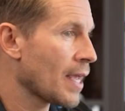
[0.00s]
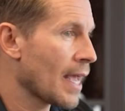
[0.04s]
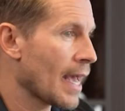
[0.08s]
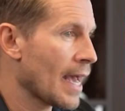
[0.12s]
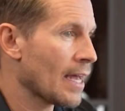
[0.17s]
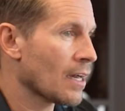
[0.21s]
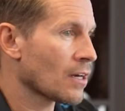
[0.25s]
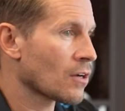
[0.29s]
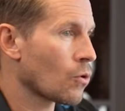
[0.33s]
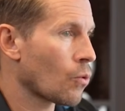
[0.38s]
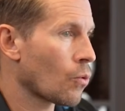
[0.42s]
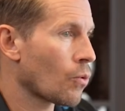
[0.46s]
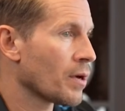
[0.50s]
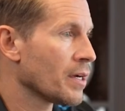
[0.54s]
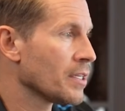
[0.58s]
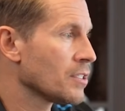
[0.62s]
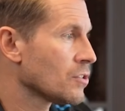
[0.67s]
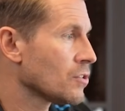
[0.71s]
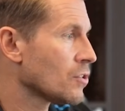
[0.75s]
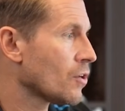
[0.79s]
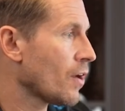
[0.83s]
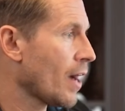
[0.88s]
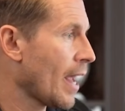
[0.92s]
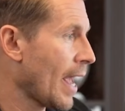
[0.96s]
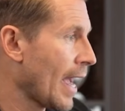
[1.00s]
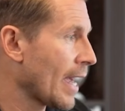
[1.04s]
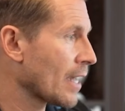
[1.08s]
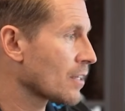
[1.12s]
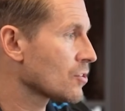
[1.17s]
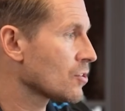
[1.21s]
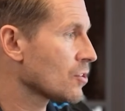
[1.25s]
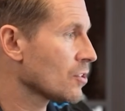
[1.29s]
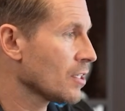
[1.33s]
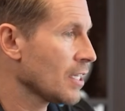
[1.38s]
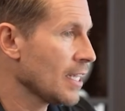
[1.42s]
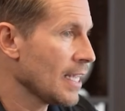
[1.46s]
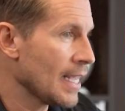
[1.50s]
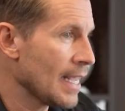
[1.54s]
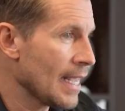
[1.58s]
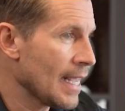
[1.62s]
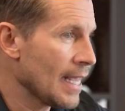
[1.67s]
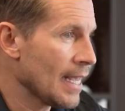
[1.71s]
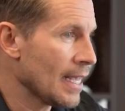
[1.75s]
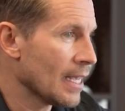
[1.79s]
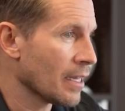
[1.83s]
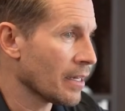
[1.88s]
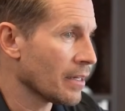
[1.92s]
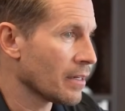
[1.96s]
categories they're actually
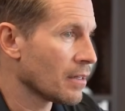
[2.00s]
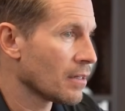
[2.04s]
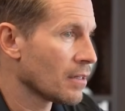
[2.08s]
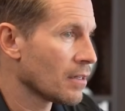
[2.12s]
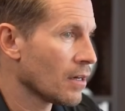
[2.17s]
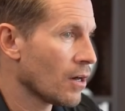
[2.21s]
in.